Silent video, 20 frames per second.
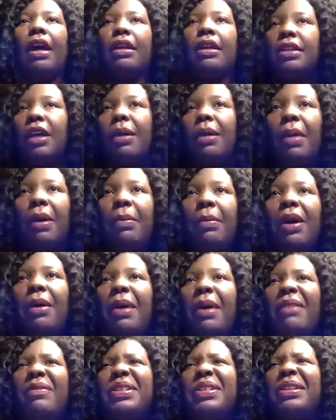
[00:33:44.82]
Tell my mom
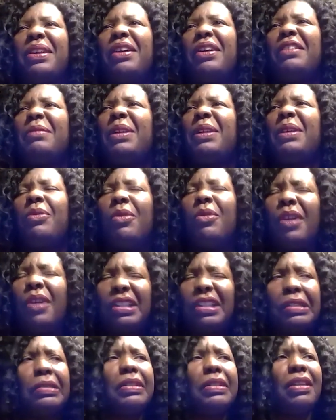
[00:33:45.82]
I was starting a business.
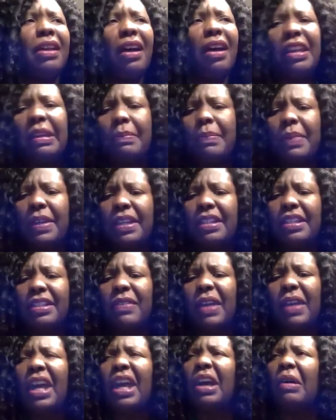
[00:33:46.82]
What you starting a
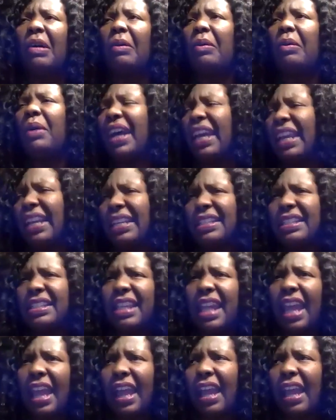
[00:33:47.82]
business? What is
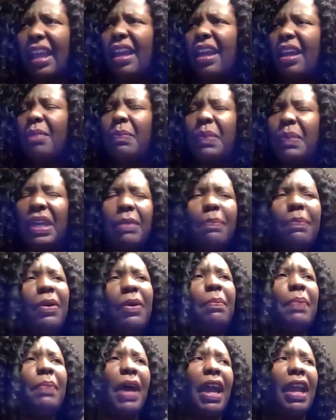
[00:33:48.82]
that?
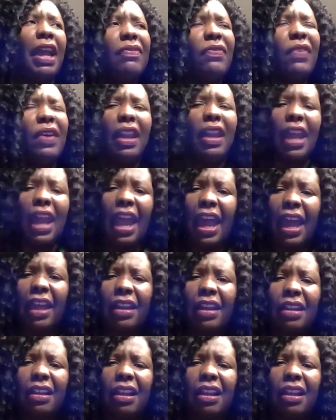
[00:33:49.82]
People pay for that?